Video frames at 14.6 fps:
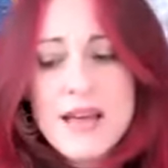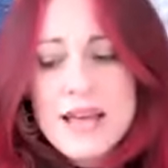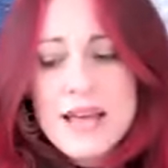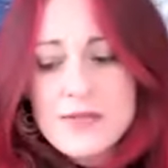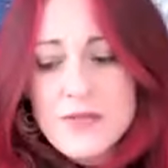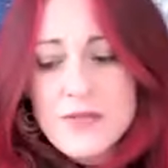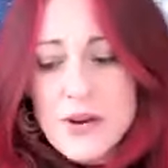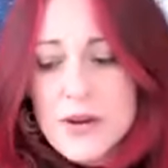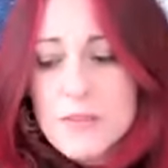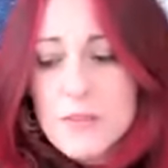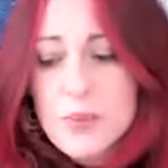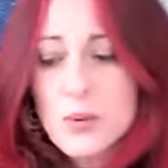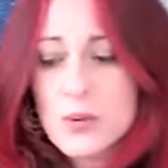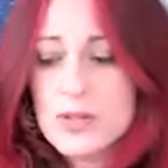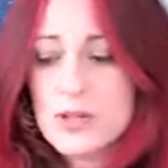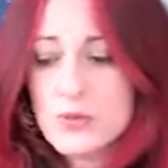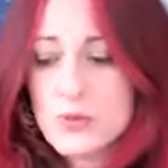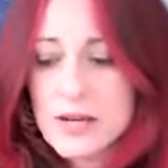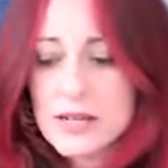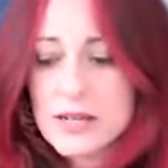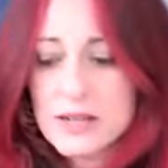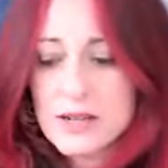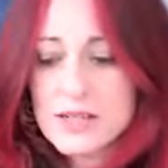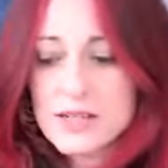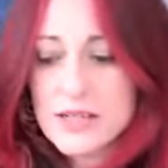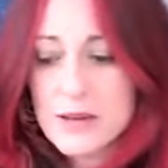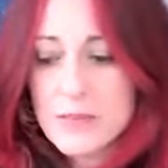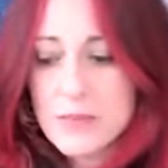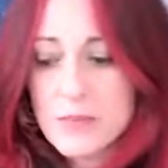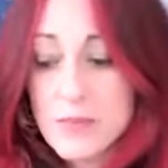it's very important to recognize that